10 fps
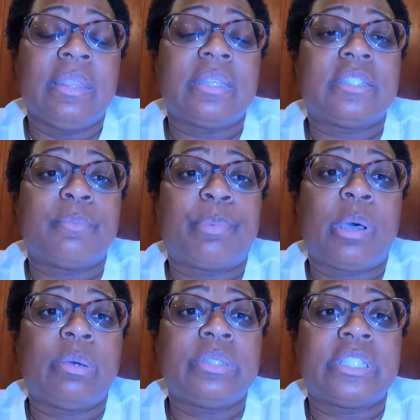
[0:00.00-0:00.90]
The
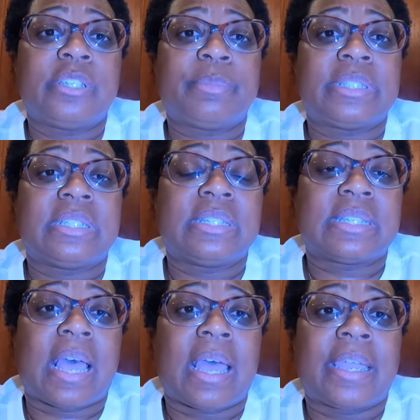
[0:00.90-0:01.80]
symposium is
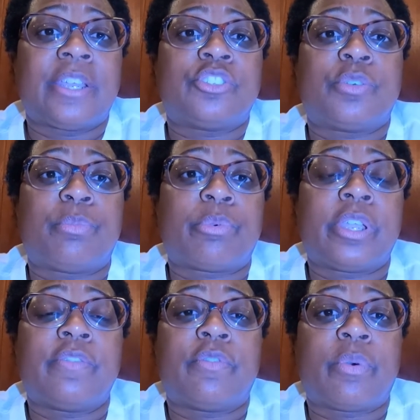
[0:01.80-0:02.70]
designed to
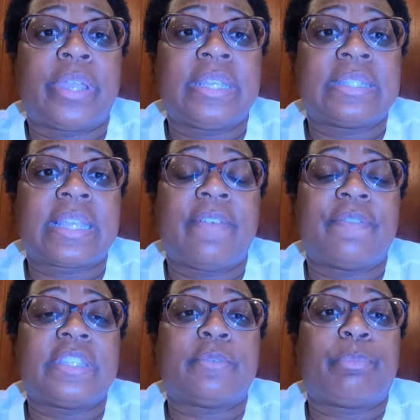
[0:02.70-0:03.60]
bring voice and
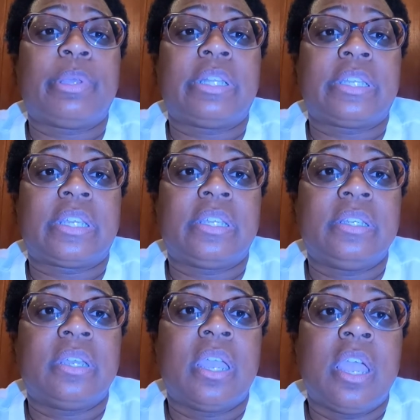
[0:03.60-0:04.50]

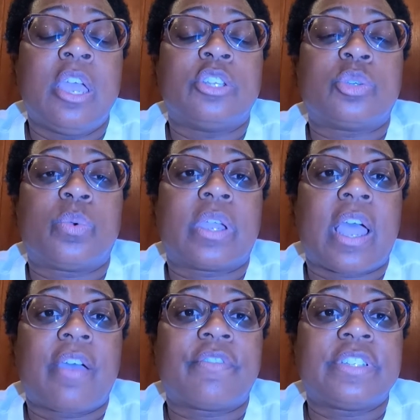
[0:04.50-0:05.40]
visibility to a
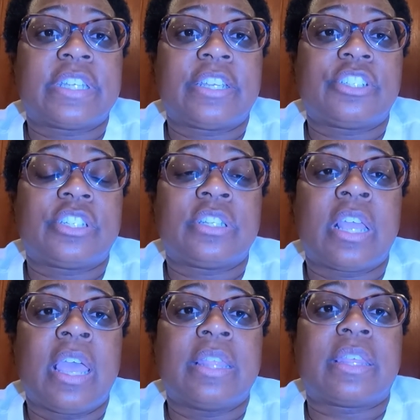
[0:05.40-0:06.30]

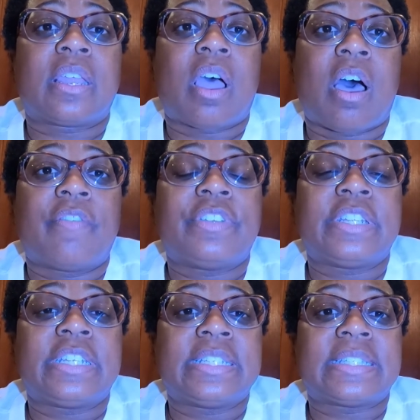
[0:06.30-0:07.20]
conversation that
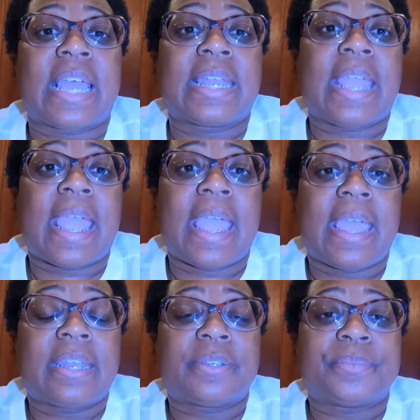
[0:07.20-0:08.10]
often is not
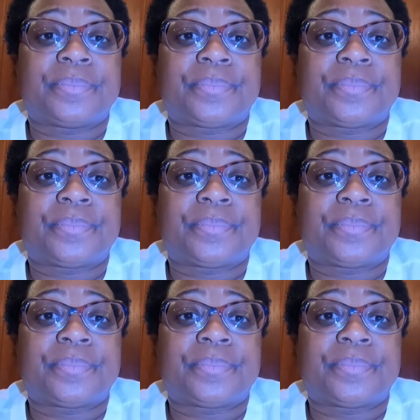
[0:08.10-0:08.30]
had.